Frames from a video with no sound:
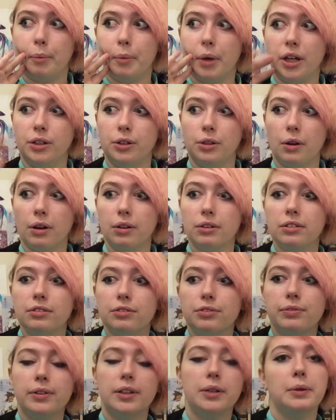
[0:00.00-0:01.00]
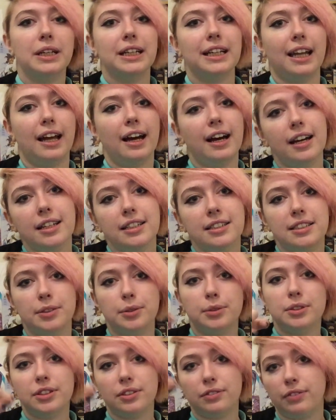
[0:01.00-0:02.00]
non-fluid line, so it
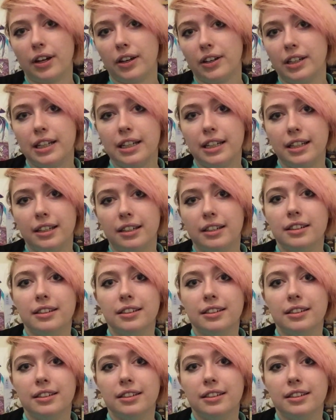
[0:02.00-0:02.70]
was a very